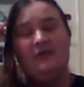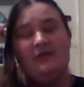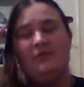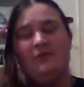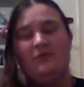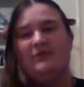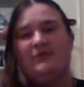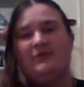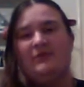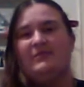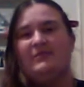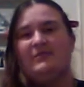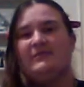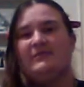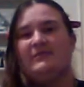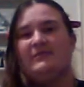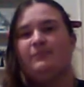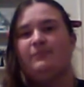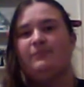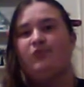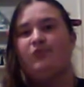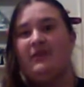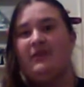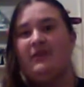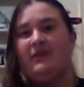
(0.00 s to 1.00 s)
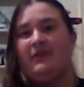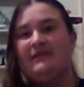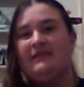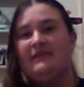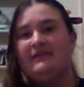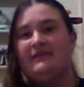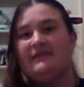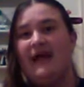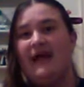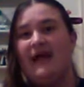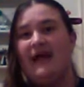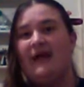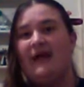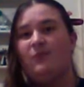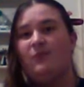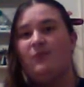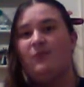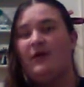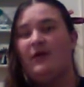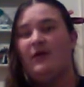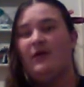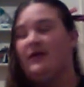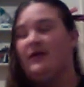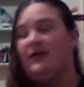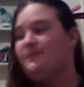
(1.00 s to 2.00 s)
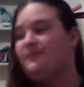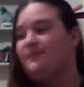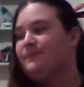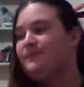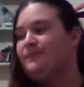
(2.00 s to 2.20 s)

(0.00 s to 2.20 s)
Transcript: which is a pretty sad one.